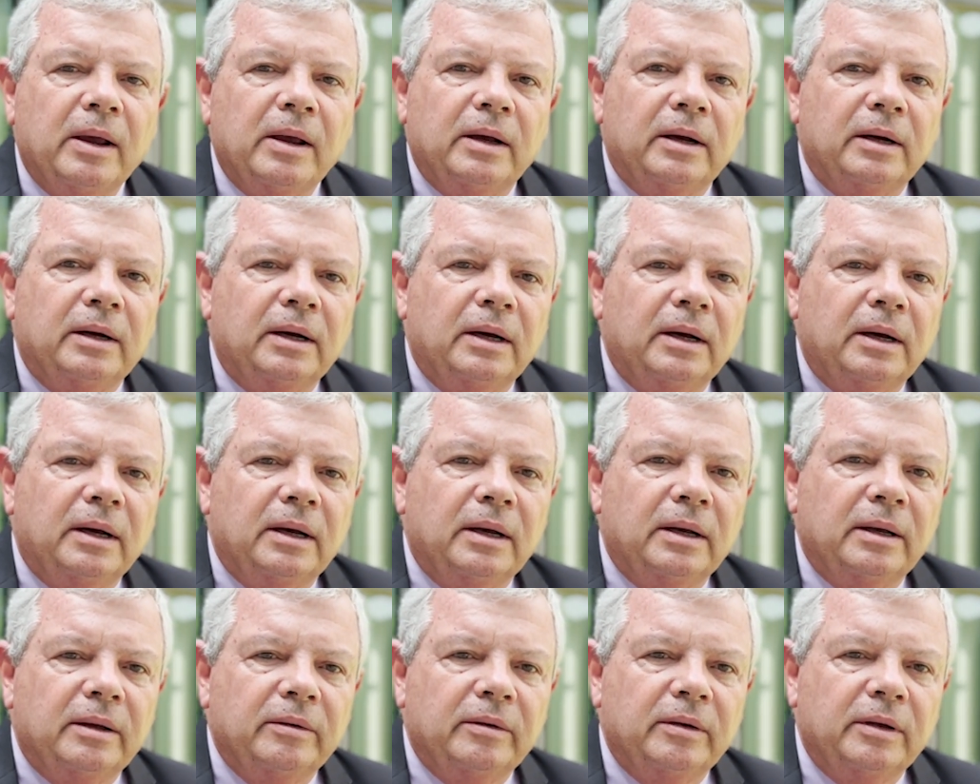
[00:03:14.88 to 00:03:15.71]

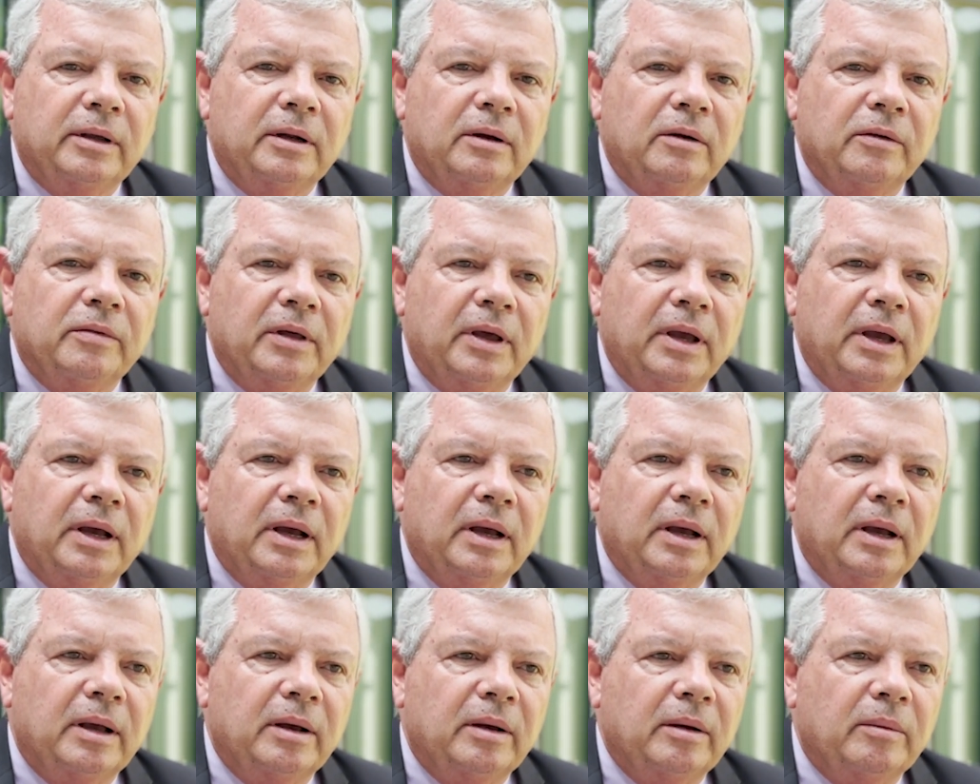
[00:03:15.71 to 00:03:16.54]
uh, you know, they
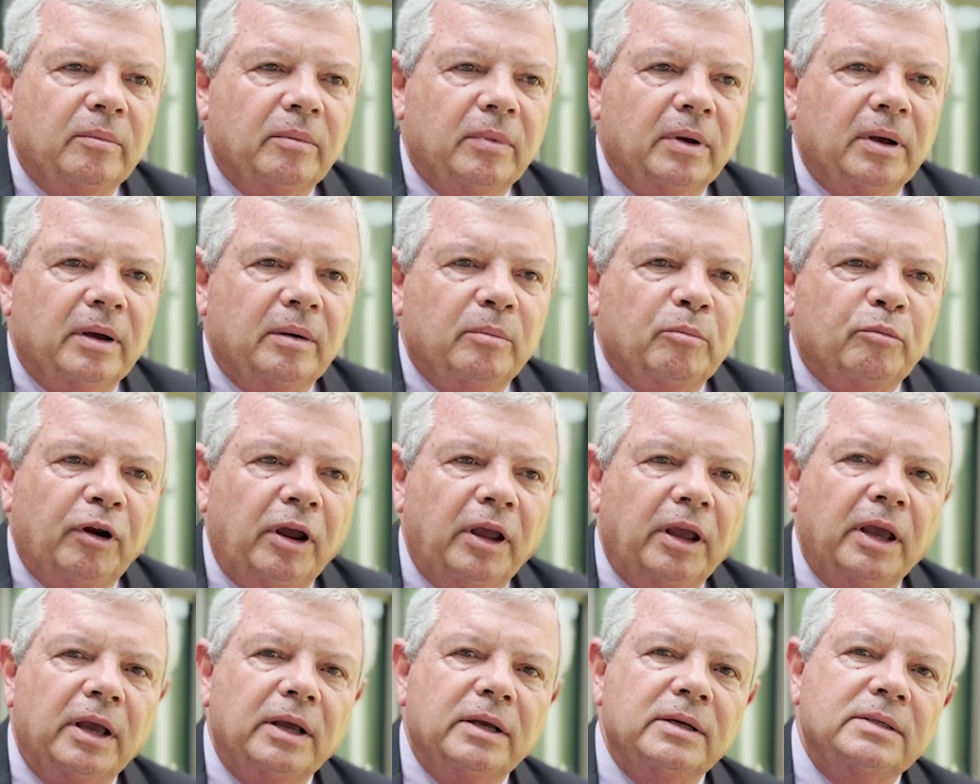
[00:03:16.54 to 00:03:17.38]
are uh,
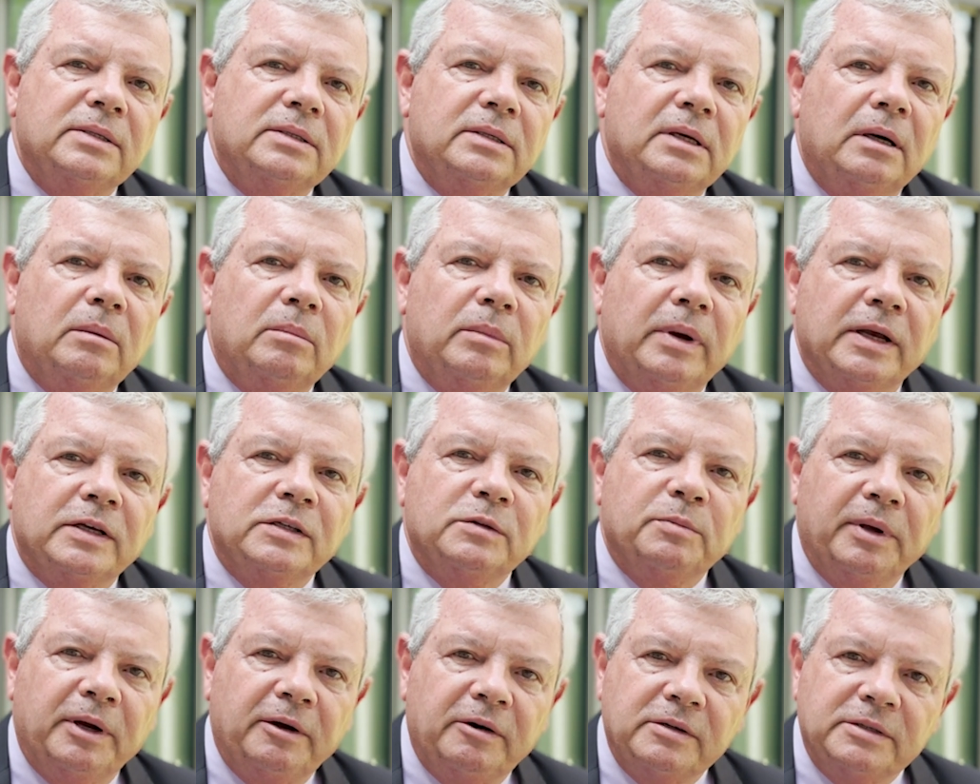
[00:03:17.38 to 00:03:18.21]
bringing some
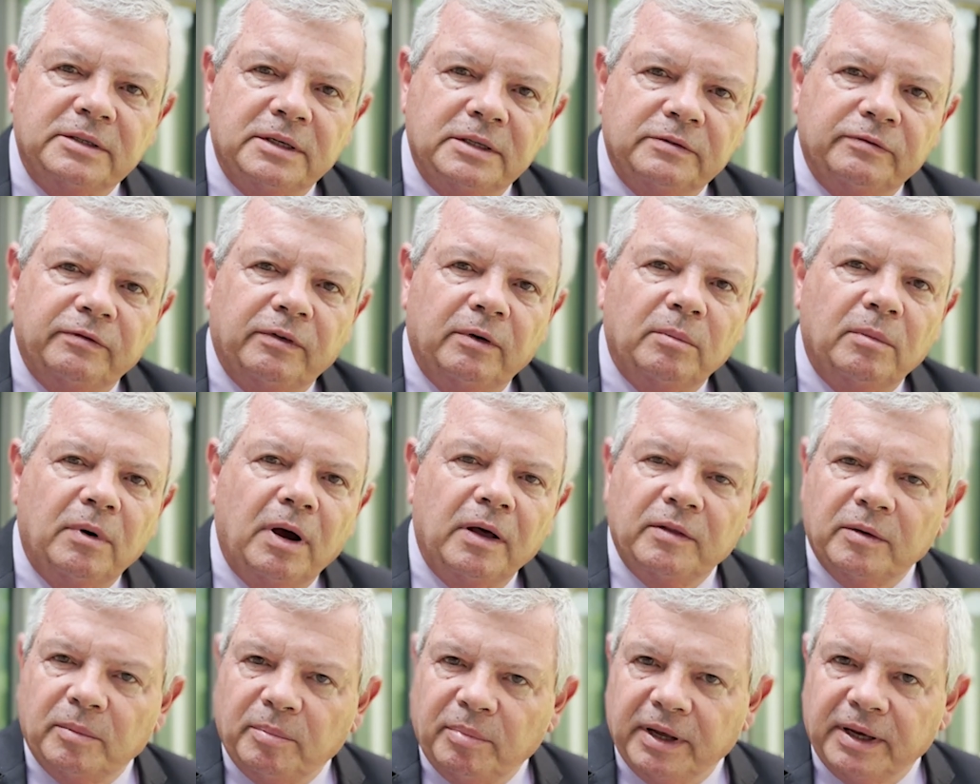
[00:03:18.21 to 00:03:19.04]
experiences from
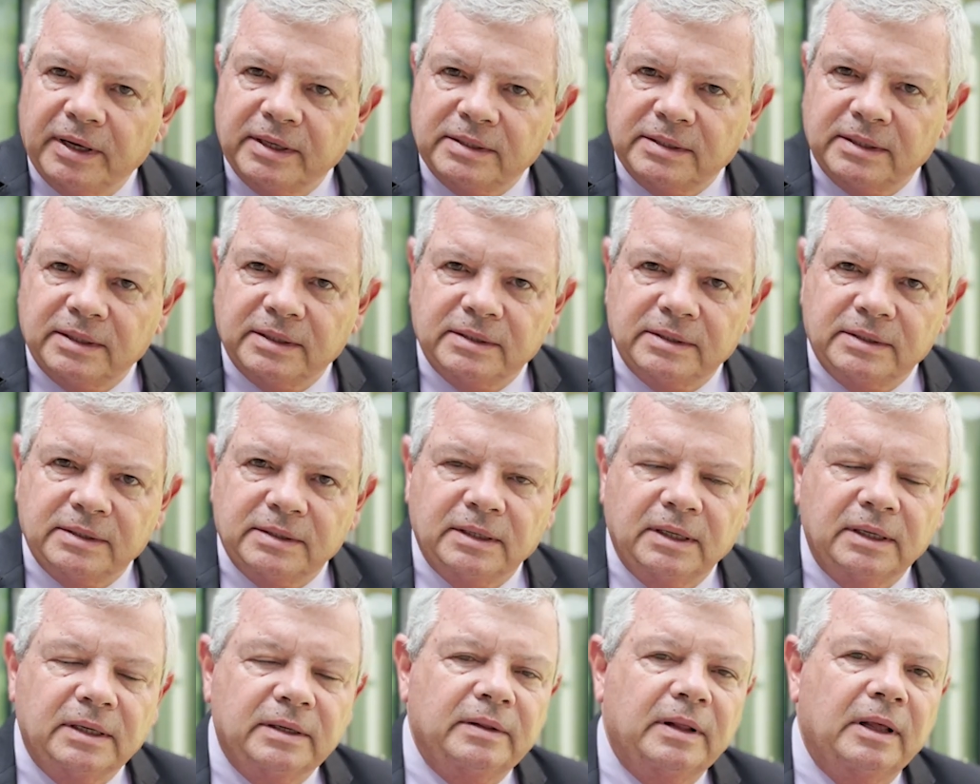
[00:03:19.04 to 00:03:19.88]
other places
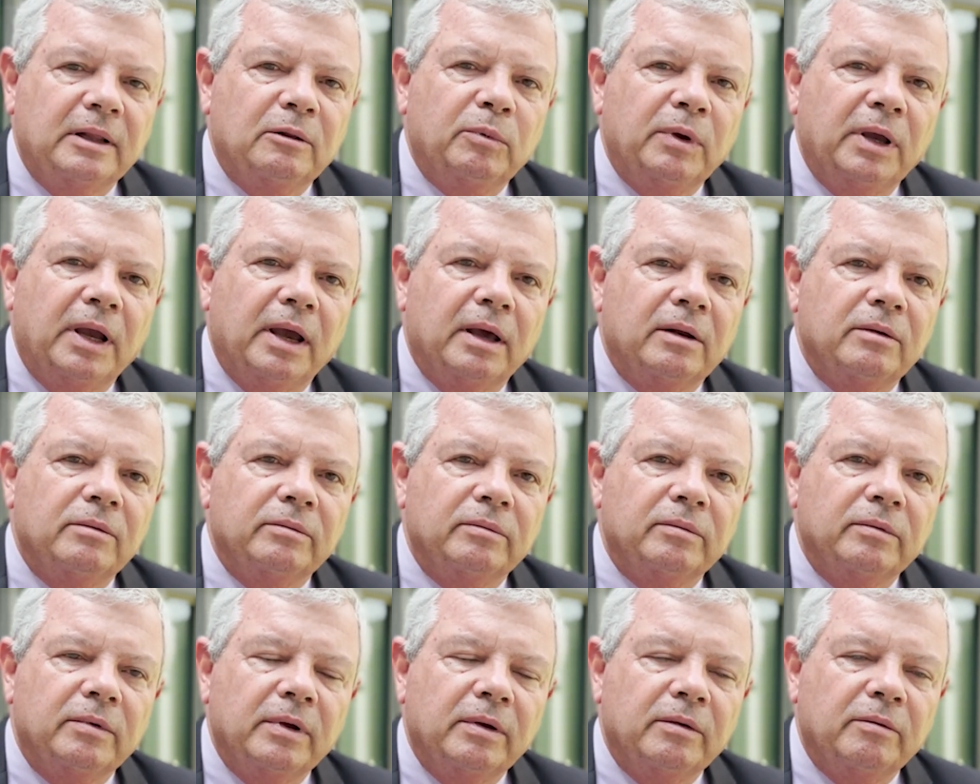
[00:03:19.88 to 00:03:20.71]
uh, that we can,
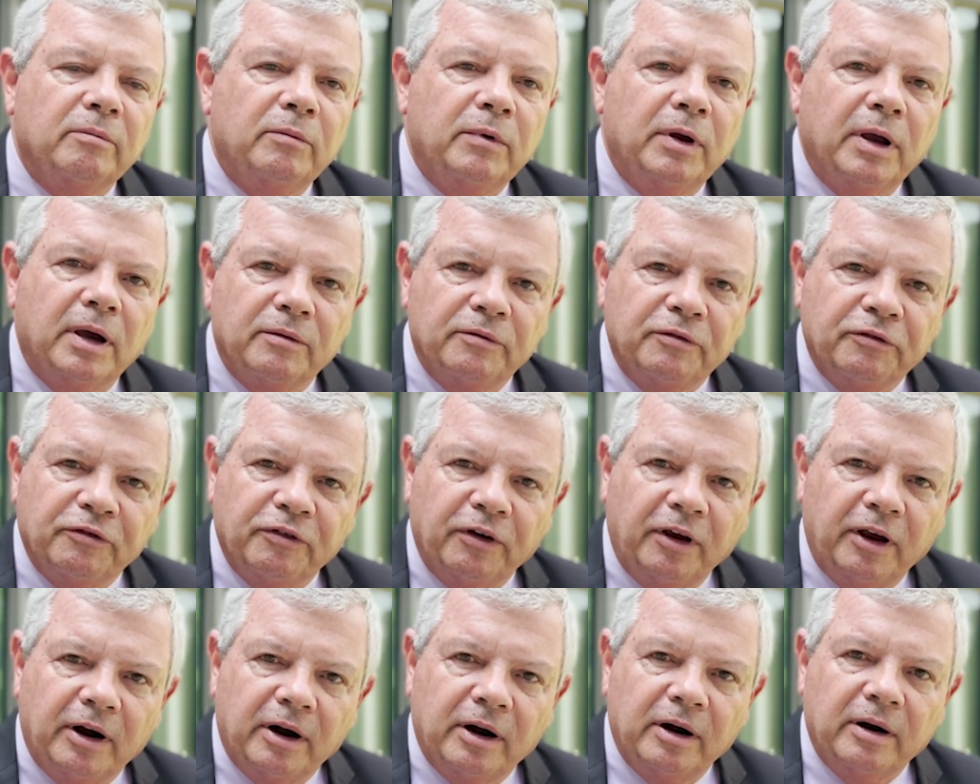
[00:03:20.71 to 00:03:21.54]
we can
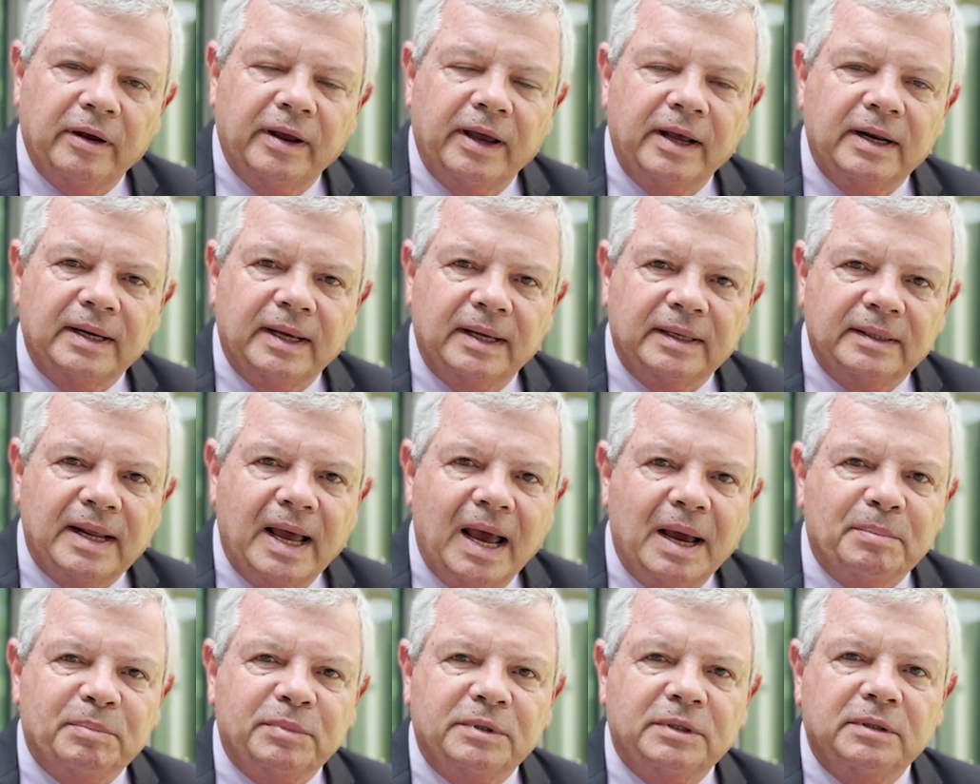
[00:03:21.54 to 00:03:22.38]
share and
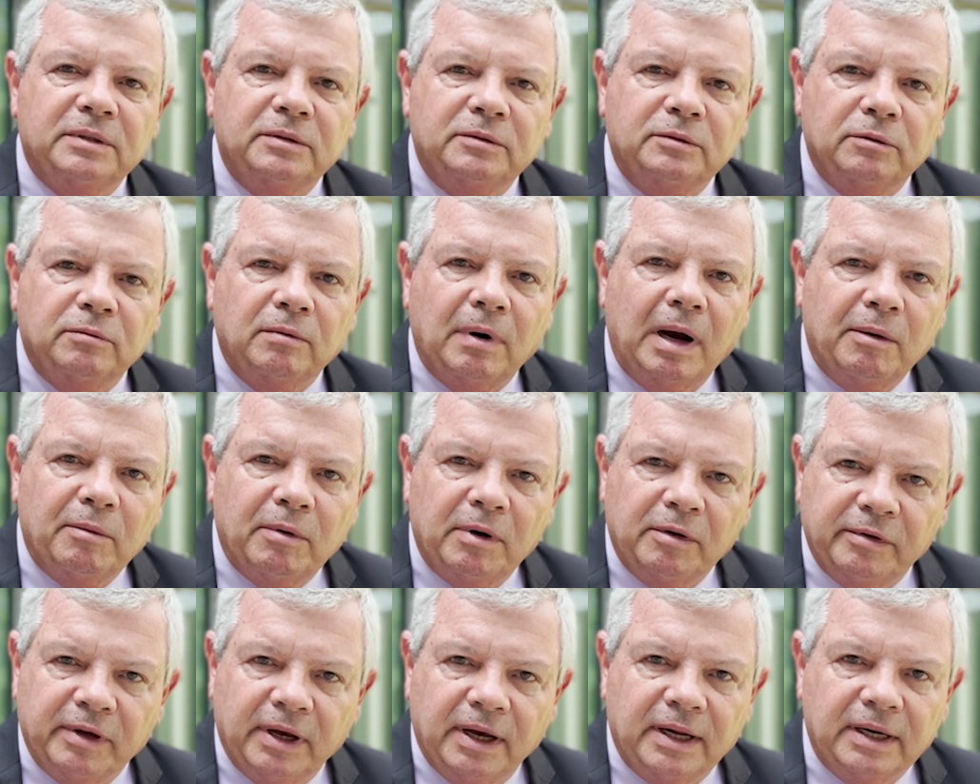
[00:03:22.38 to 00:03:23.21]
adapt to
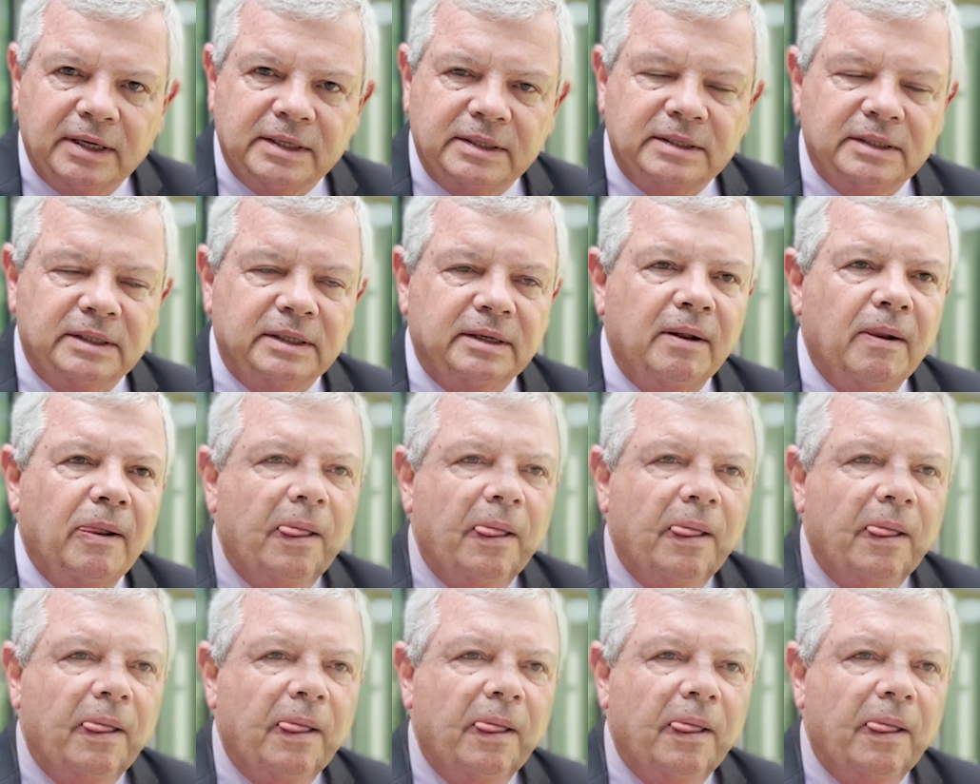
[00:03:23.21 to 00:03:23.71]
our reality.